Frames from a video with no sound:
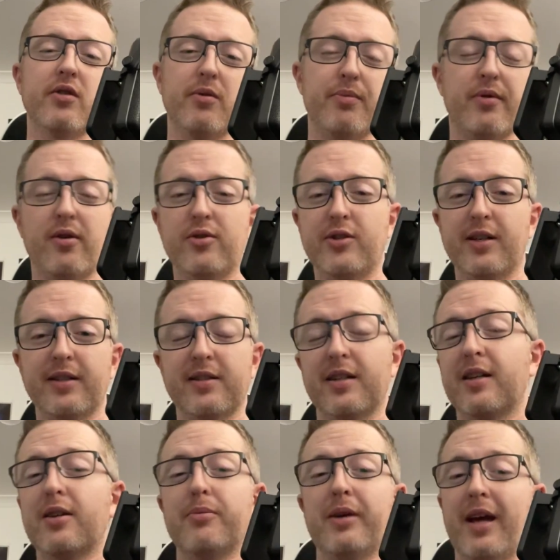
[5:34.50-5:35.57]
of the project
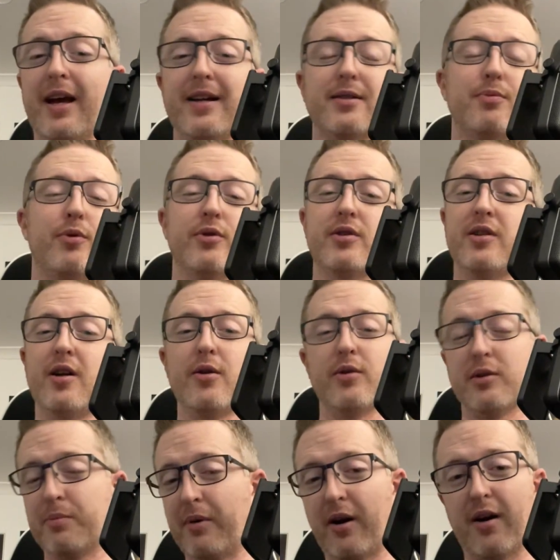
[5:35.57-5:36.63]
and can be exported out
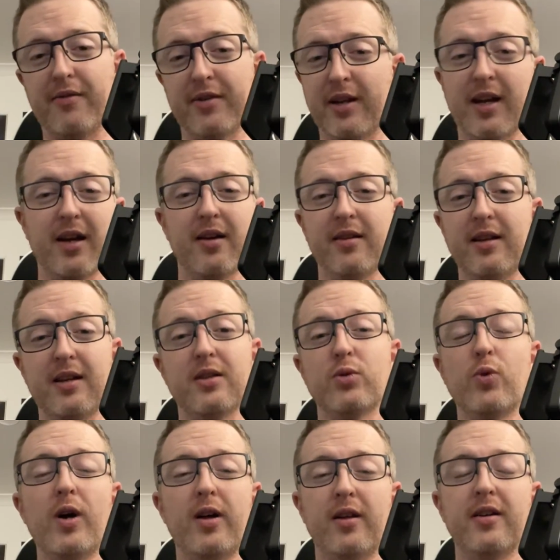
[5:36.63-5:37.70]
as part of an ALE as
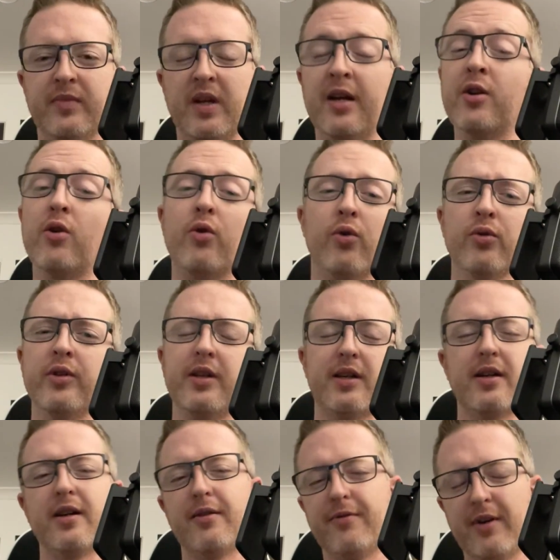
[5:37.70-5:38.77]
well. And not only
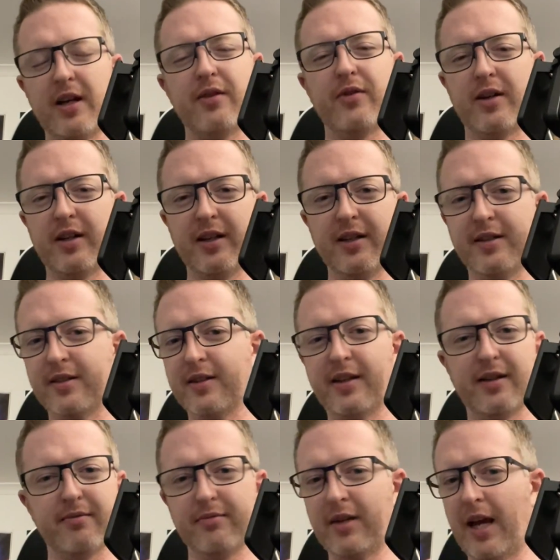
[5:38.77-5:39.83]
can I very, very
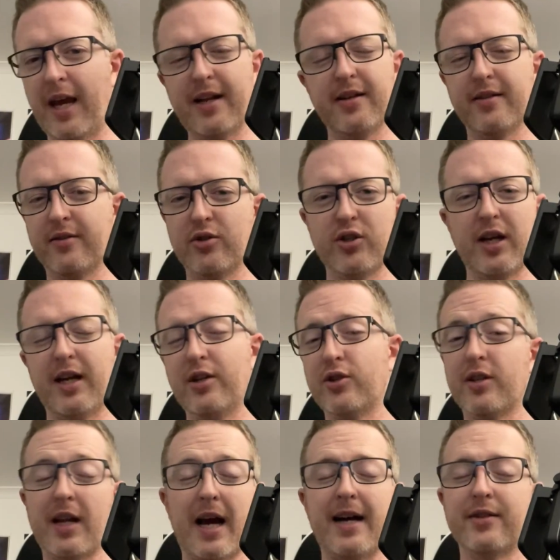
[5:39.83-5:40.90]
easily edit and change
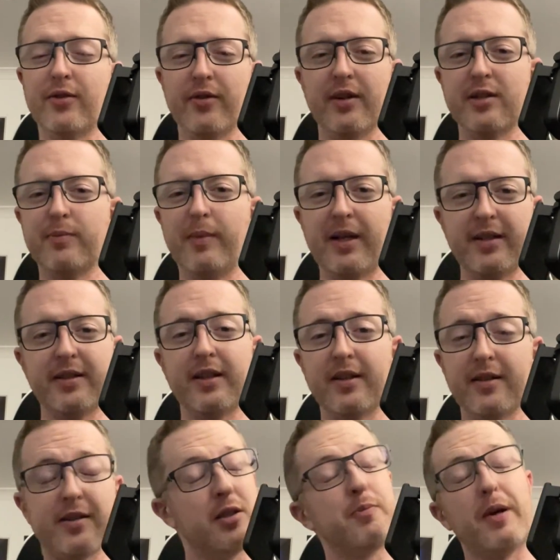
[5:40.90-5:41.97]
and add all this
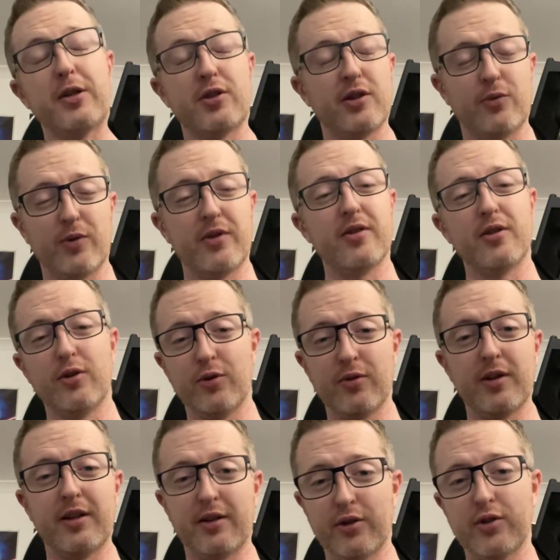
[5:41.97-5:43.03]
metadata, especially with the new
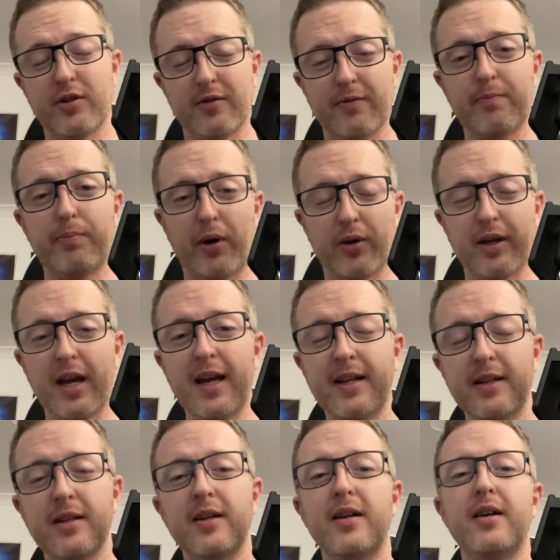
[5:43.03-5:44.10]
addition of bulk edit,